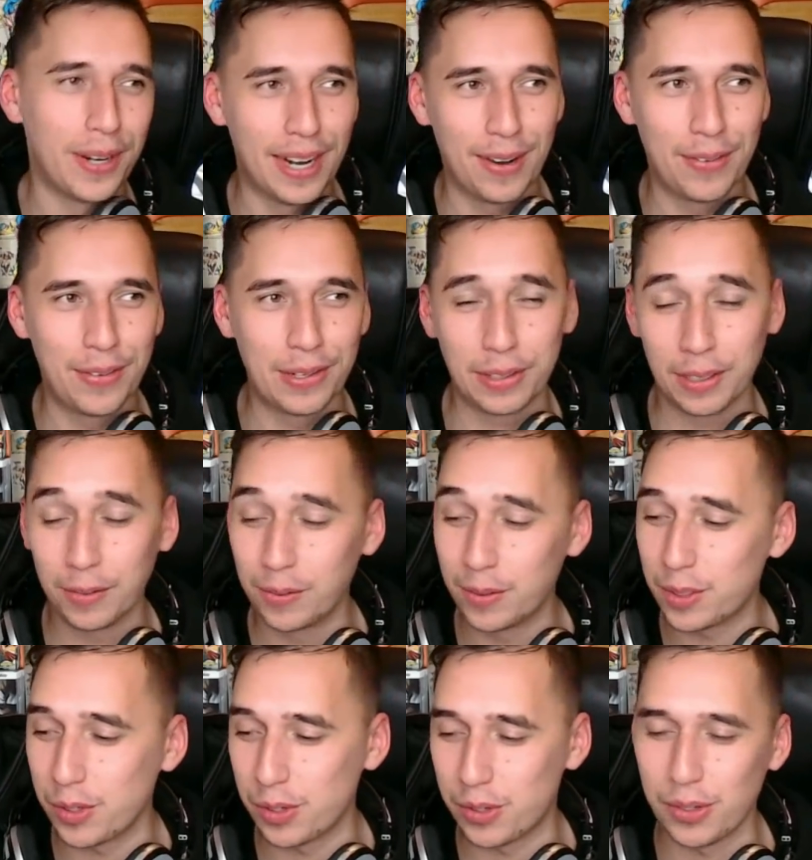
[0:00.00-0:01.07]
with everything,
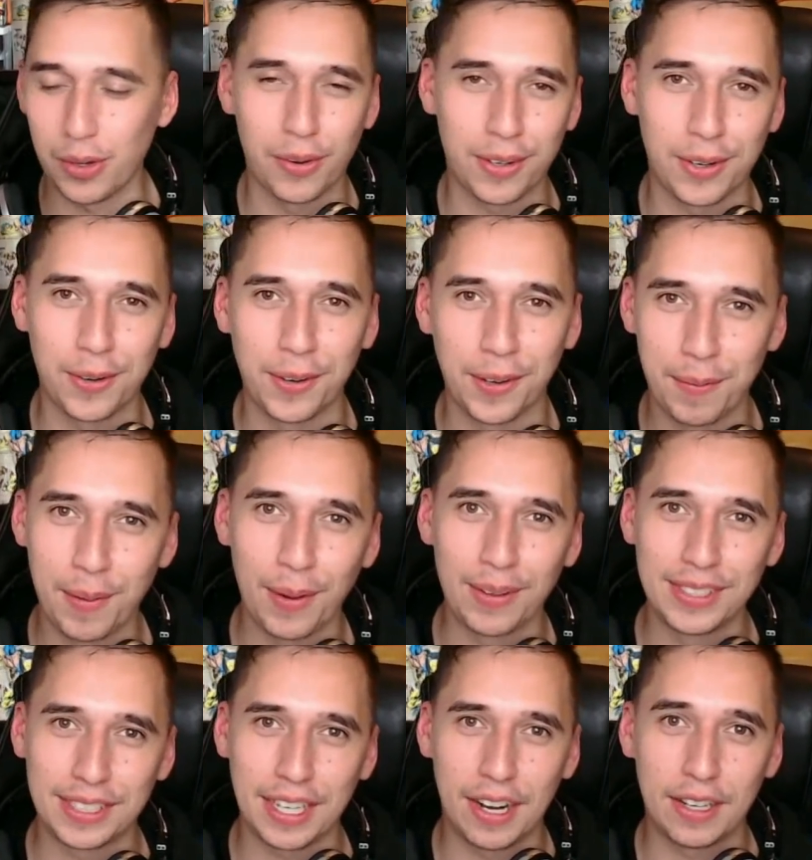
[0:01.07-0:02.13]
which is so cool
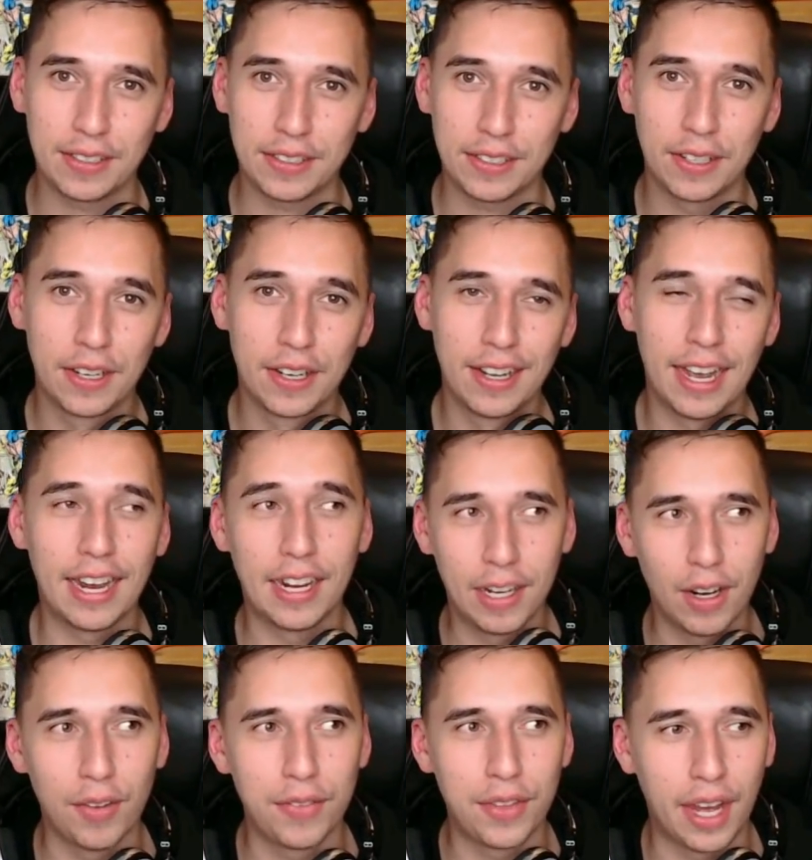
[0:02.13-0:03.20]
about his character, and
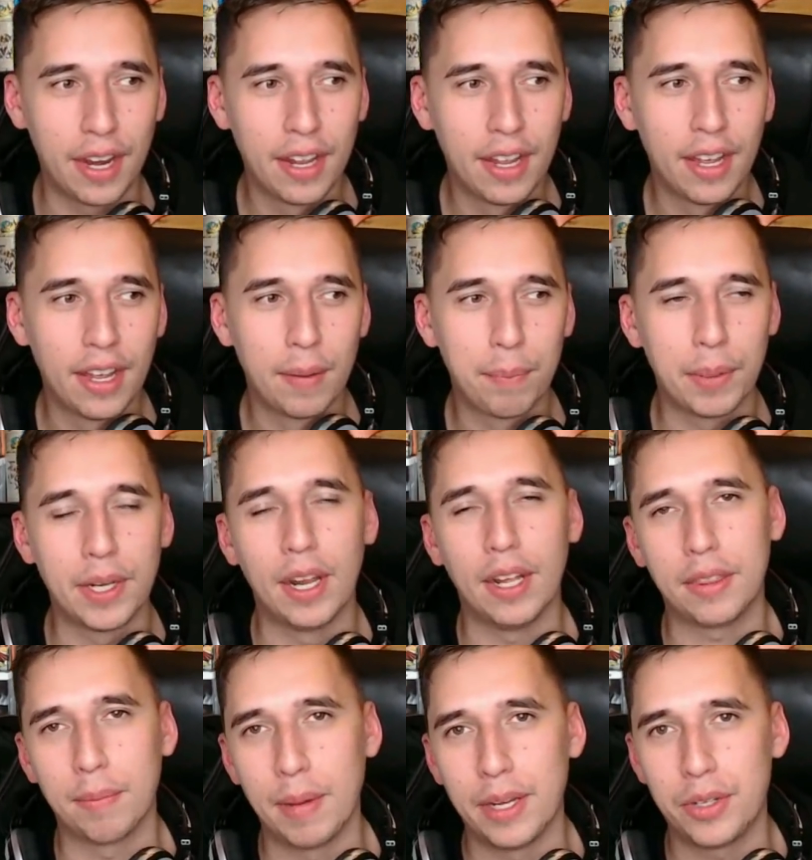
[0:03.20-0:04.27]
I love that. But
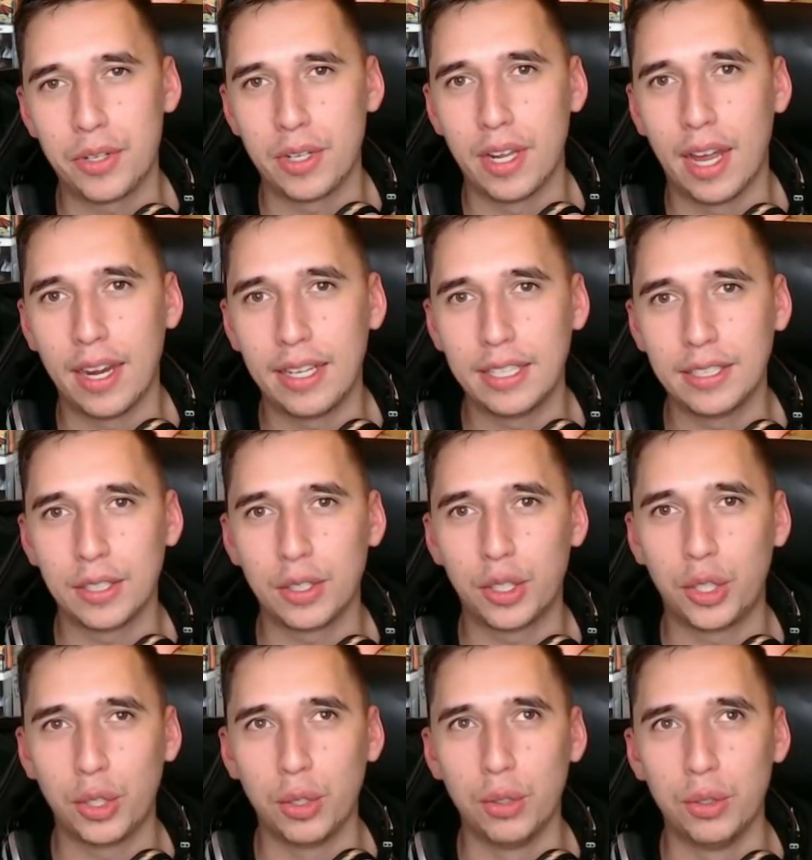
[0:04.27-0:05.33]
not to mention that he's a
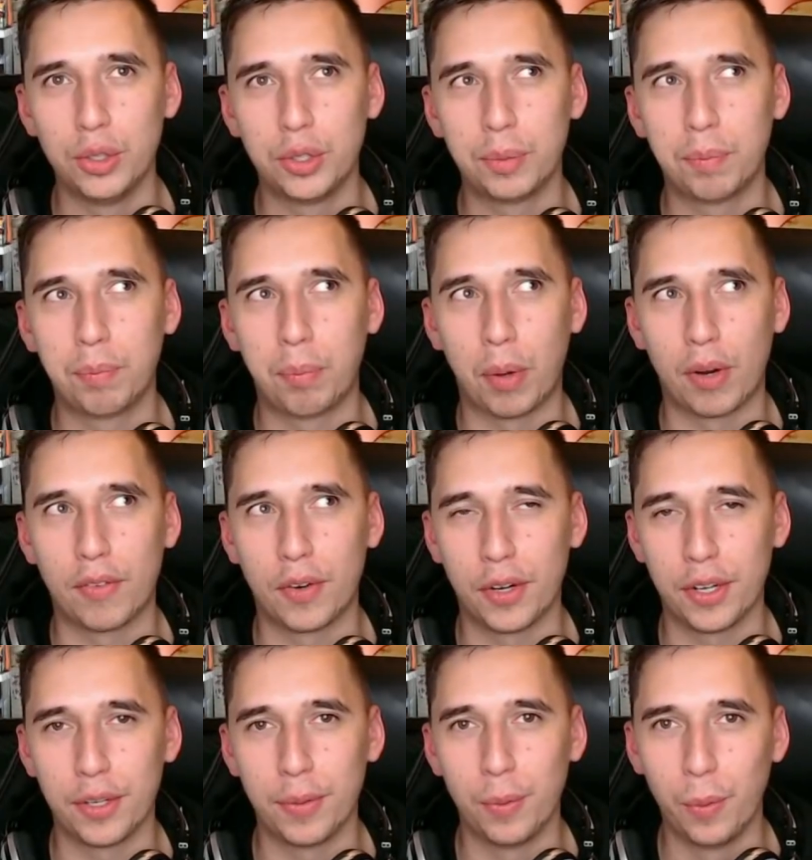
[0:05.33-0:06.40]
huge
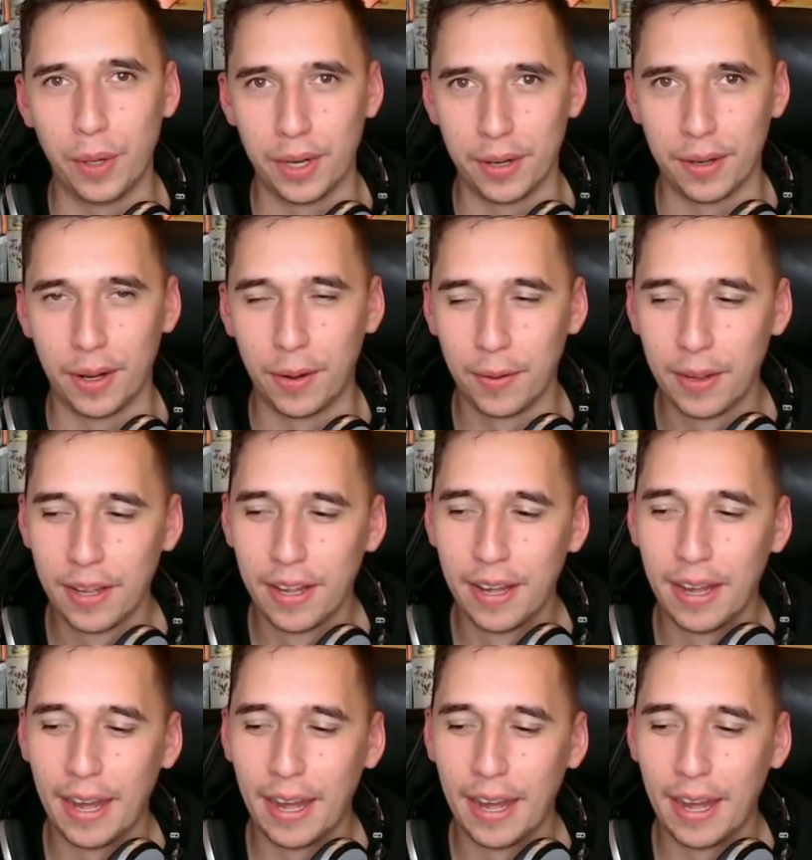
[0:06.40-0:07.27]
perverted weirdo